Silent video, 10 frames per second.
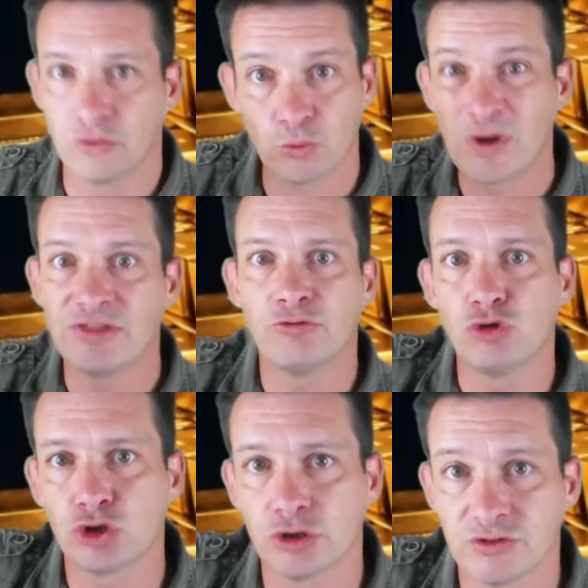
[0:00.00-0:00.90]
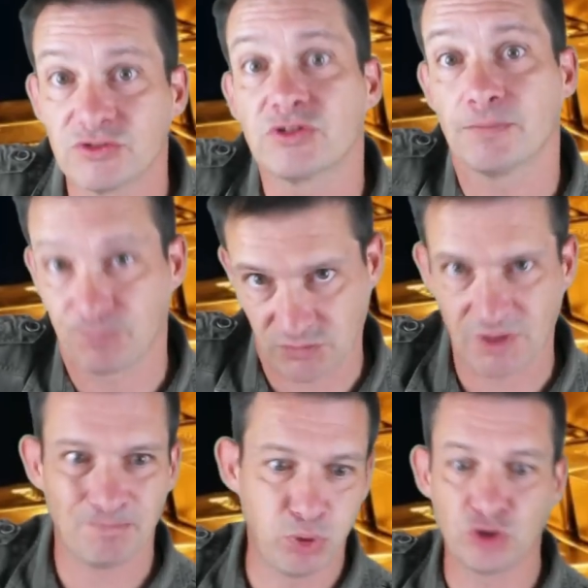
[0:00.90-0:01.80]
when the Russians
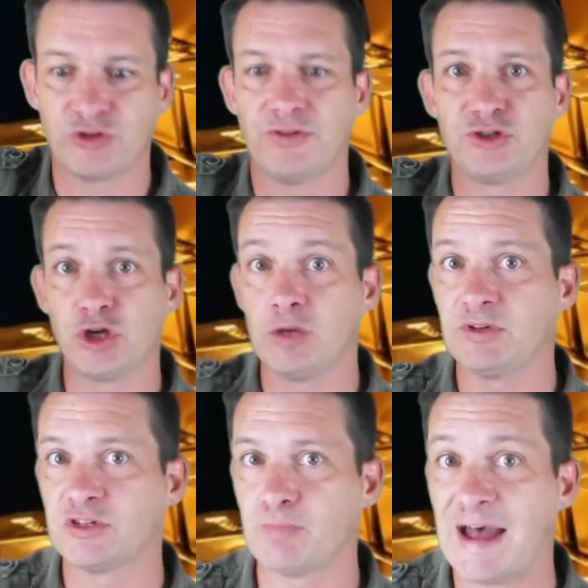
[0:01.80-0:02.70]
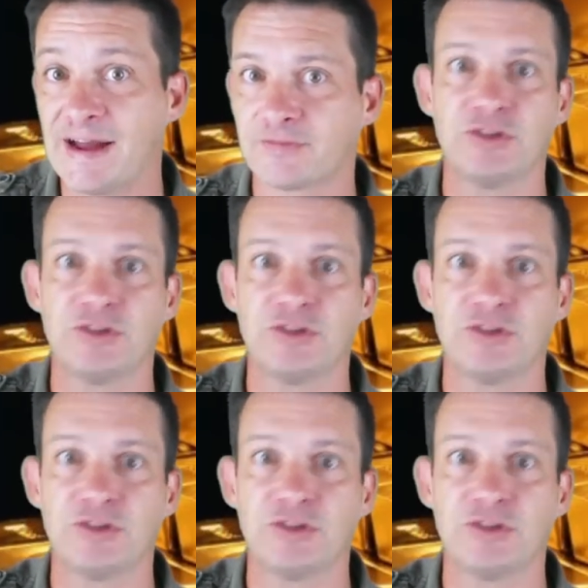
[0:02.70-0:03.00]
push the Germans back.